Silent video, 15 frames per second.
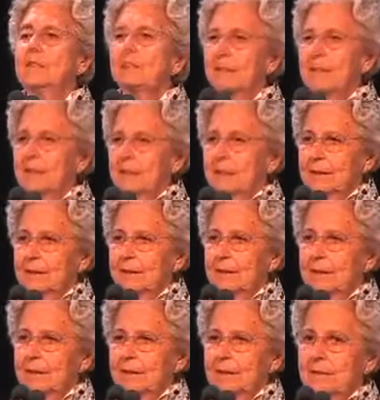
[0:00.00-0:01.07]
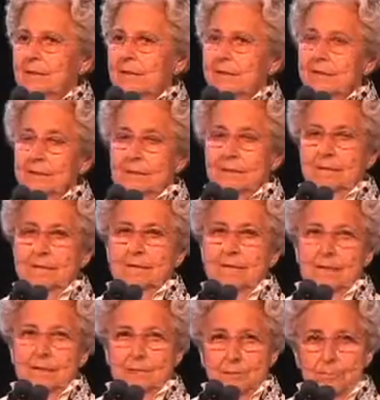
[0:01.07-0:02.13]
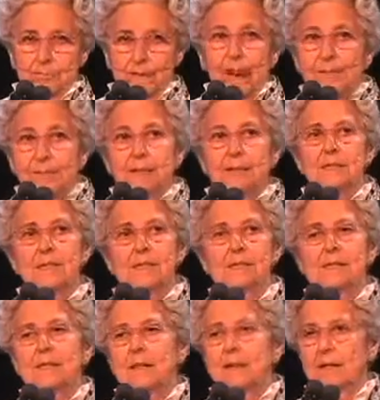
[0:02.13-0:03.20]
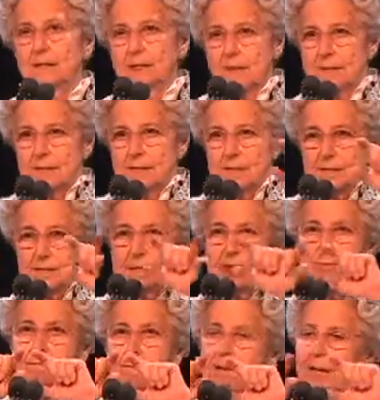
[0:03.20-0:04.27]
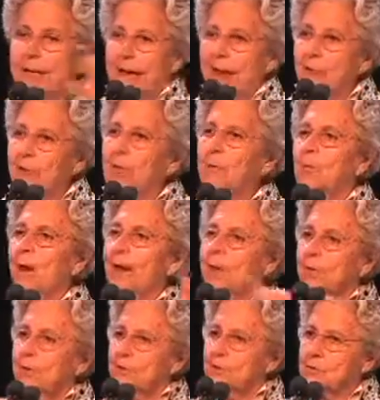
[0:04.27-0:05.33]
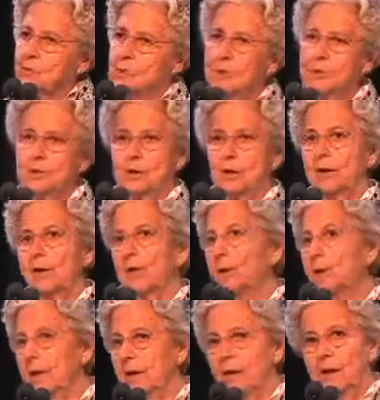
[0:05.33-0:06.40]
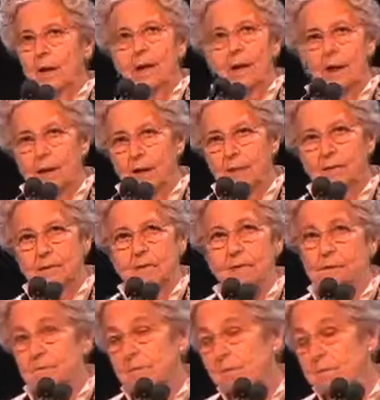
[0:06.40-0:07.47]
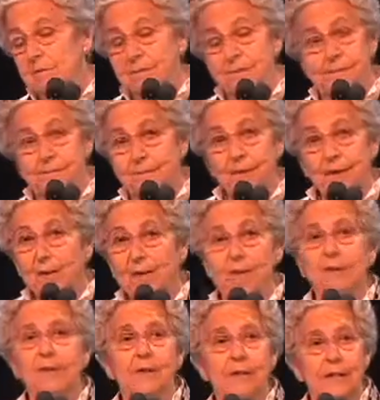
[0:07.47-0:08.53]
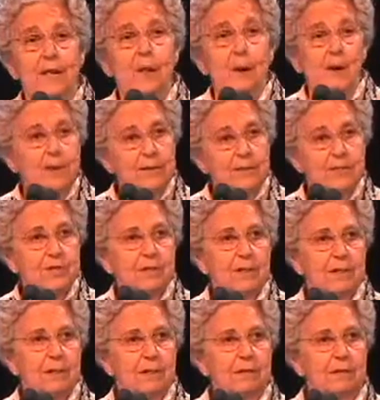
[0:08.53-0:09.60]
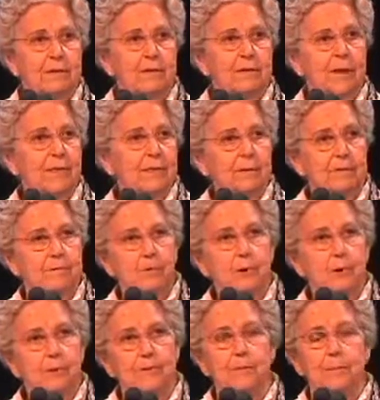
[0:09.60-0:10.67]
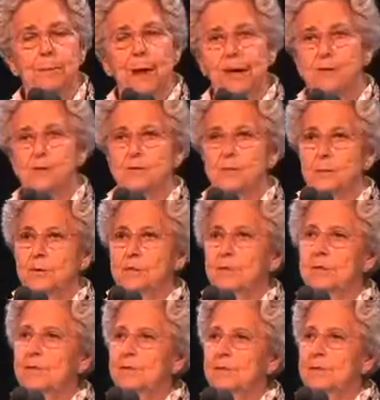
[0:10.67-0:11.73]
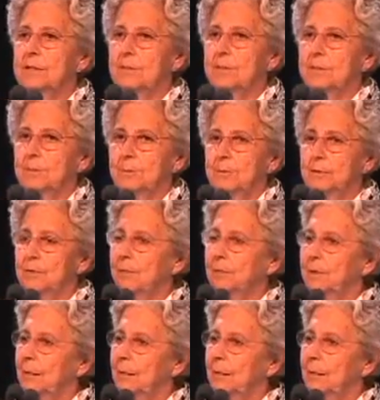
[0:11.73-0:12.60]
the evidence uh, consists of accounting records, which are uh, very, very large. Uh, I think 400 boxes were delivered to the tribunal when they were first uh, submitting